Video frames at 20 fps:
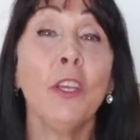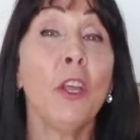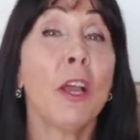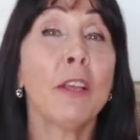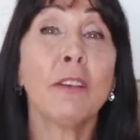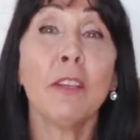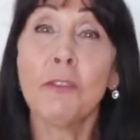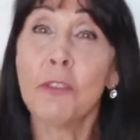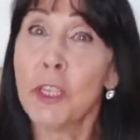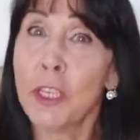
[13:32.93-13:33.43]

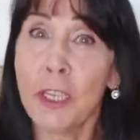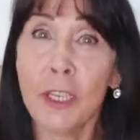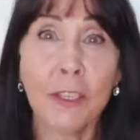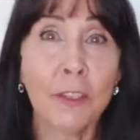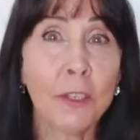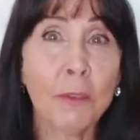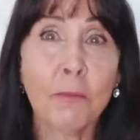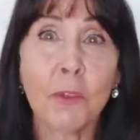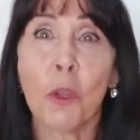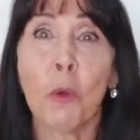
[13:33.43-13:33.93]
I'd love to hear
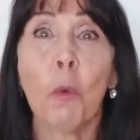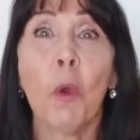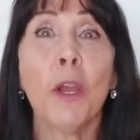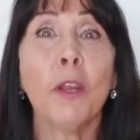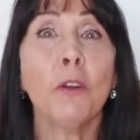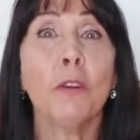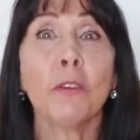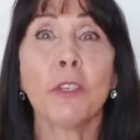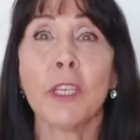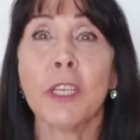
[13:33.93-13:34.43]
them, so
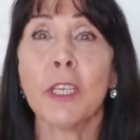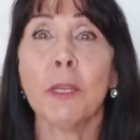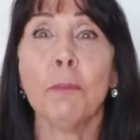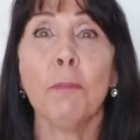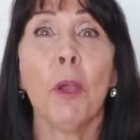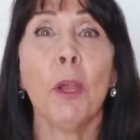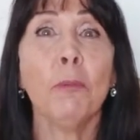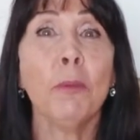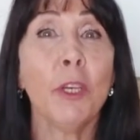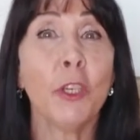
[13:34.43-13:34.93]
why not take a
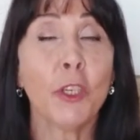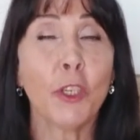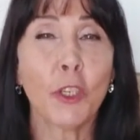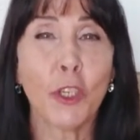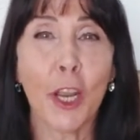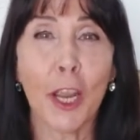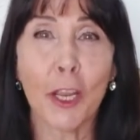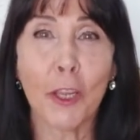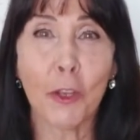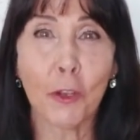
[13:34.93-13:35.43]
moment and
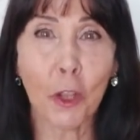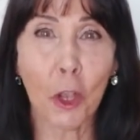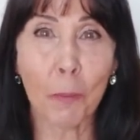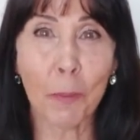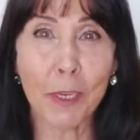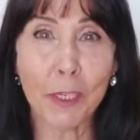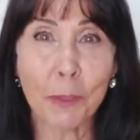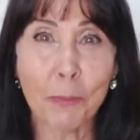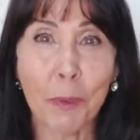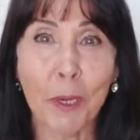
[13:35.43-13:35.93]
share your
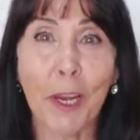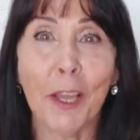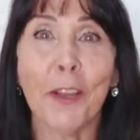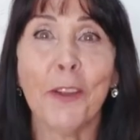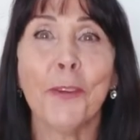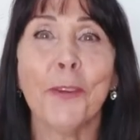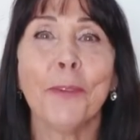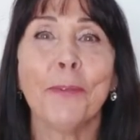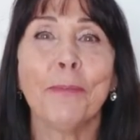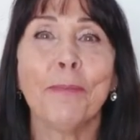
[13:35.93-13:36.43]
comments
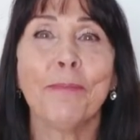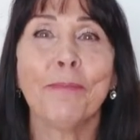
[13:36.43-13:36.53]
below.